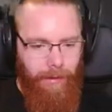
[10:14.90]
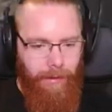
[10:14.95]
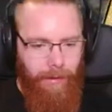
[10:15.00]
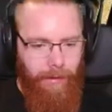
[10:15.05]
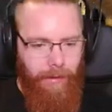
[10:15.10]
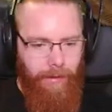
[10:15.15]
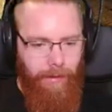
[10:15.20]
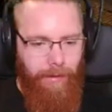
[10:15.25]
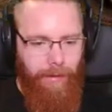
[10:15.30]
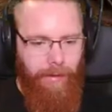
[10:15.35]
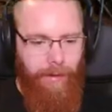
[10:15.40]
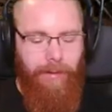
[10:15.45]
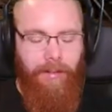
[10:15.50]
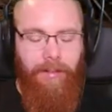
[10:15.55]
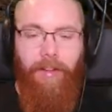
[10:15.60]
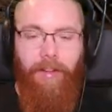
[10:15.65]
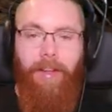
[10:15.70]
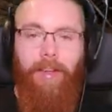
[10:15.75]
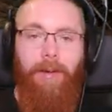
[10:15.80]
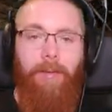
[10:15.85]
on the
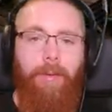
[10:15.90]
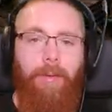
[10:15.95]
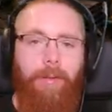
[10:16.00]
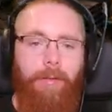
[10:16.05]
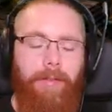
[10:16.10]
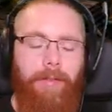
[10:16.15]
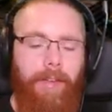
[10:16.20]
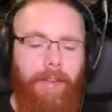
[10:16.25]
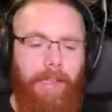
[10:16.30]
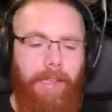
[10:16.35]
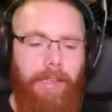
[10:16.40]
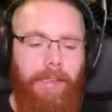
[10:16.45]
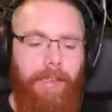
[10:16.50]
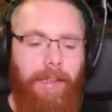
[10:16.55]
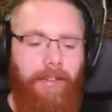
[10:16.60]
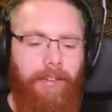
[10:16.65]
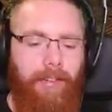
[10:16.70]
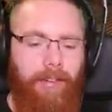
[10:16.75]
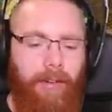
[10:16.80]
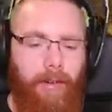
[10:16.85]
Seawolf, I had
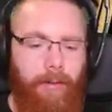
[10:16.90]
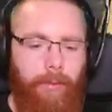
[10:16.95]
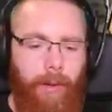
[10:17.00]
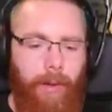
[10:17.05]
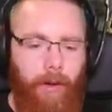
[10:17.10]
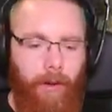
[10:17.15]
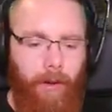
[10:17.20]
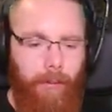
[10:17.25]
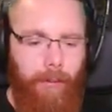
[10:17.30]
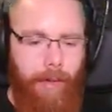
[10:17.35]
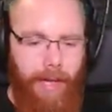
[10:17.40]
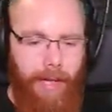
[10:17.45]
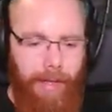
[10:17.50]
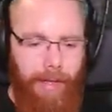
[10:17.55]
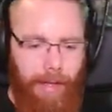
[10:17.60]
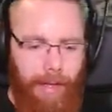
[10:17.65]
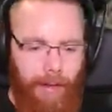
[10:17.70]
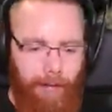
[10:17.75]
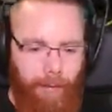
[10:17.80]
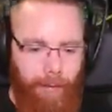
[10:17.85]
issues where I made
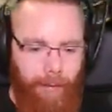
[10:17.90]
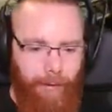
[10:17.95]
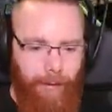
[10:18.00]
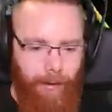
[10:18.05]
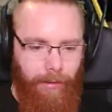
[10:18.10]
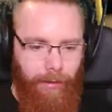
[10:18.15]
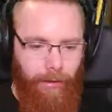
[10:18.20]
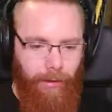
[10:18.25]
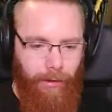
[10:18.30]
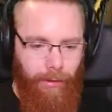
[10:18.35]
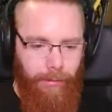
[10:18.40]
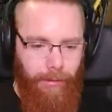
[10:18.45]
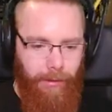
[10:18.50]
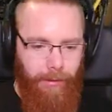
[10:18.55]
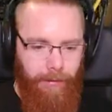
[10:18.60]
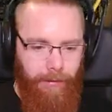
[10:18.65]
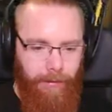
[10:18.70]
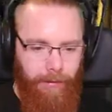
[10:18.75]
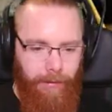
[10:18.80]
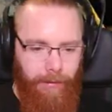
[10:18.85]
it level with the top
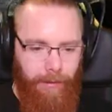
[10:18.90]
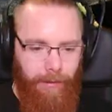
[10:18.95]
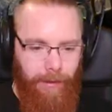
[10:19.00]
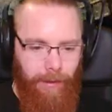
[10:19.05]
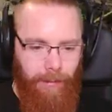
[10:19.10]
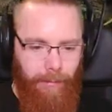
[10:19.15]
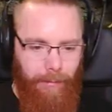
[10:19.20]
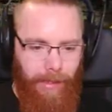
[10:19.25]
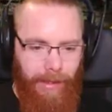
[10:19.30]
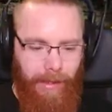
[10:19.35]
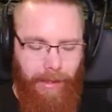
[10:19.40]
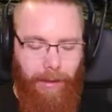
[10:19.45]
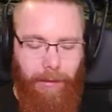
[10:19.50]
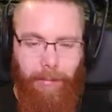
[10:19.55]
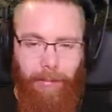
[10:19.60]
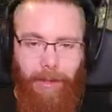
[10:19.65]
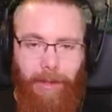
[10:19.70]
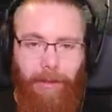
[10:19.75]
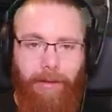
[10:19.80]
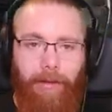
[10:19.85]
of the back of the
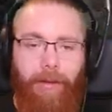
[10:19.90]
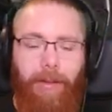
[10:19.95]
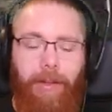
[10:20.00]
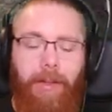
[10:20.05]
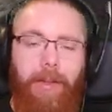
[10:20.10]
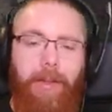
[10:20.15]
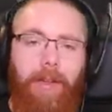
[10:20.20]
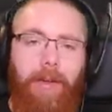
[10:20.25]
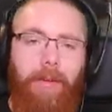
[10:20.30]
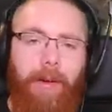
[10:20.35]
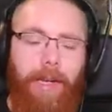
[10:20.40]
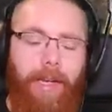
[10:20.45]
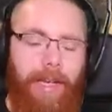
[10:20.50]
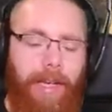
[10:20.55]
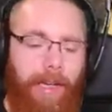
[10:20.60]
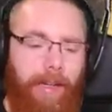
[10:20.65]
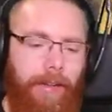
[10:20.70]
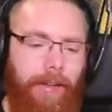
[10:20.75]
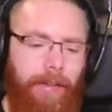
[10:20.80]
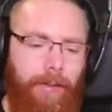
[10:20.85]
boat, where the
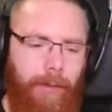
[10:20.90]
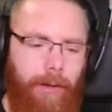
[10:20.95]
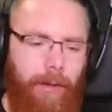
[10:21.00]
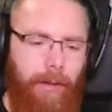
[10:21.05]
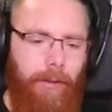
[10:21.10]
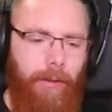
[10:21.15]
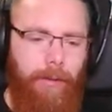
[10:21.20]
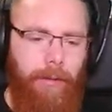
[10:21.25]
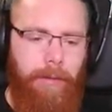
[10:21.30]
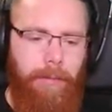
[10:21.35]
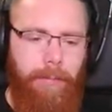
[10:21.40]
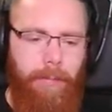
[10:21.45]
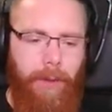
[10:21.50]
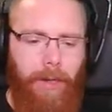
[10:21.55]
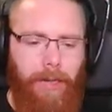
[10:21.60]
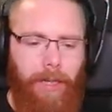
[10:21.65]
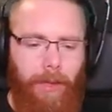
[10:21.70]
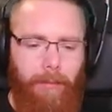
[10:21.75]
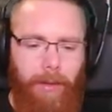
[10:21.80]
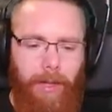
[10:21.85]
cannons were. It was
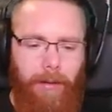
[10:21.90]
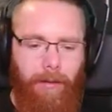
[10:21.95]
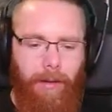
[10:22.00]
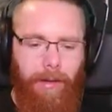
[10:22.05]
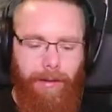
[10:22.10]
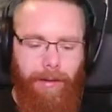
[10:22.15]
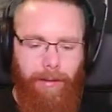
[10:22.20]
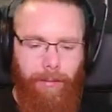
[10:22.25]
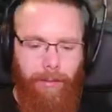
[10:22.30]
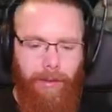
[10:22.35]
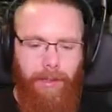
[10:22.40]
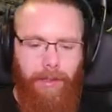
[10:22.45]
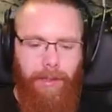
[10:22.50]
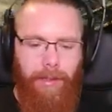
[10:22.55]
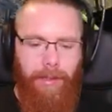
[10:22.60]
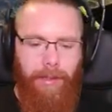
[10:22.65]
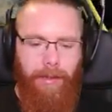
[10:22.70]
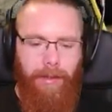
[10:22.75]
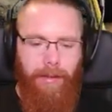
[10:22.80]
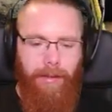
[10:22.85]
bugging them out a little bit,
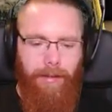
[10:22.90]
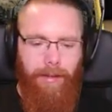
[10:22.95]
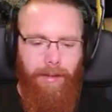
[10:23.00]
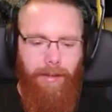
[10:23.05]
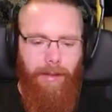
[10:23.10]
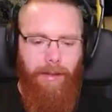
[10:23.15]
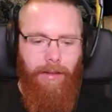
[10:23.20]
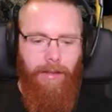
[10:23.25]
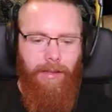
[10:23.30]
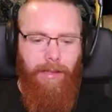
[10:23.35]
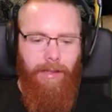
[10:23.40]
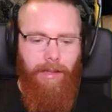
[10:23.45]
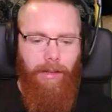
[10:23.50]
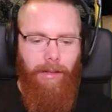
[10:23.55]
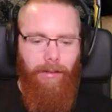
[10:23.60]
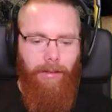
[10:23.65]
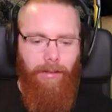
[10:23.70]
and yeah, I